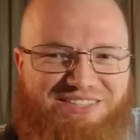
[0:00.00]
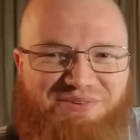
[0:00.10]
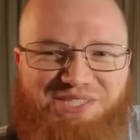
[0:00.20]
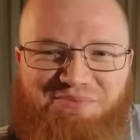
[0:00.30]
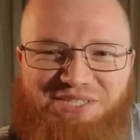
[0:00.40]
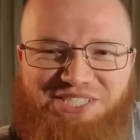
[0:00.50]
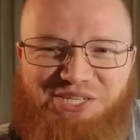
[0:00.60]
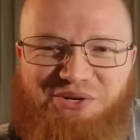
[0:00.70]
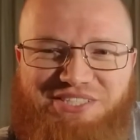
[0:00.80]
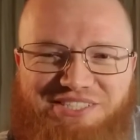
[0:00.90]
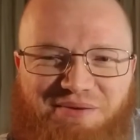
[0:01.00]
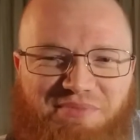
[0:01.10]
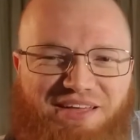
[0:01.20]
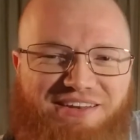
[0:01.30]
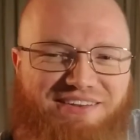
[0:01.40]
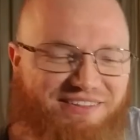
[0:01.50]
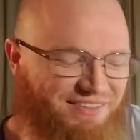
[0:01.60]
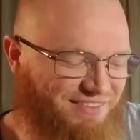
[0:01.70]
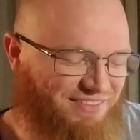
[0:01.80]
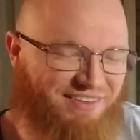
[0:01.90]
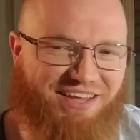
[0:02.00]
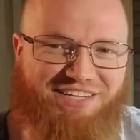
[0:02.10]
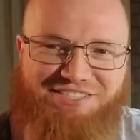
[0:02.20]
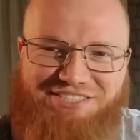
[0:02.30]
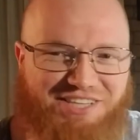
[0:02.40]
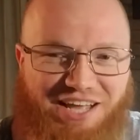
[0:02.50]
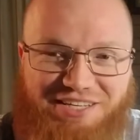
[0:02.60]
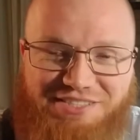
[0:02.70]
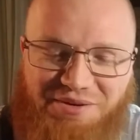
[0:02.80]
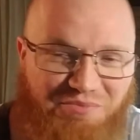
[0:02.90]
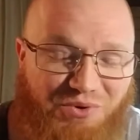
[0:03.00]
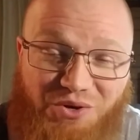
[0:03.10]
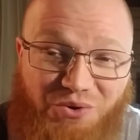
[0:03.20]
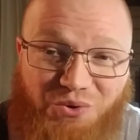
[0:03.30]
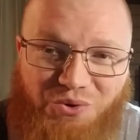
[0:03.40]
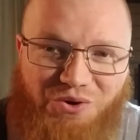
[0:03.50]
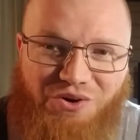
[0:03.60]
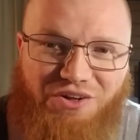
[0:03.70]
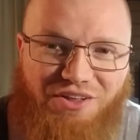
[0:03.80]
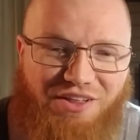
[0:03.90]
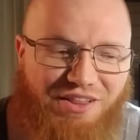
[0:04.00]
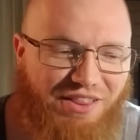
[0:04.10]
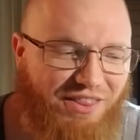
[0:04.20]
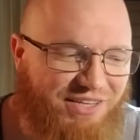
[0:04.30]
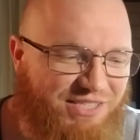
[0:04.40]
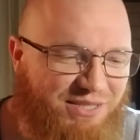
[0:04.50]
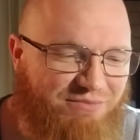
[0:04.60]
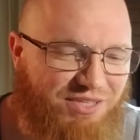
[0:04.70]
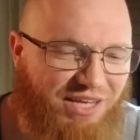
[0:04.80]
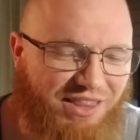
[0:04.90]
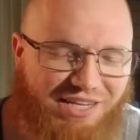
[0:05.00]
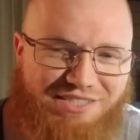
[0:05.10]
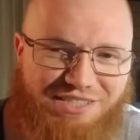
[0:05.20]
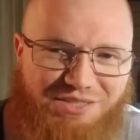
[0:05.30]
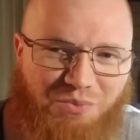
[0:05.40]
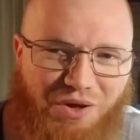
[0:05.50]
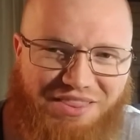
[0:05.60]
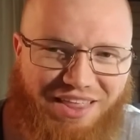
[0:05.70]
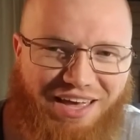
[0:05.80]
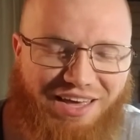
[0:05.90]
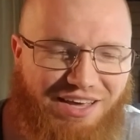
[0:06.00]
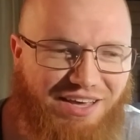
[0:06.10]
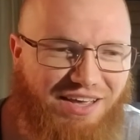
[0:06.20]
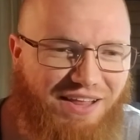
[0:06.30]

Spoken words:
somebody's doing something and it's just like something real cool, that seems like that's just what they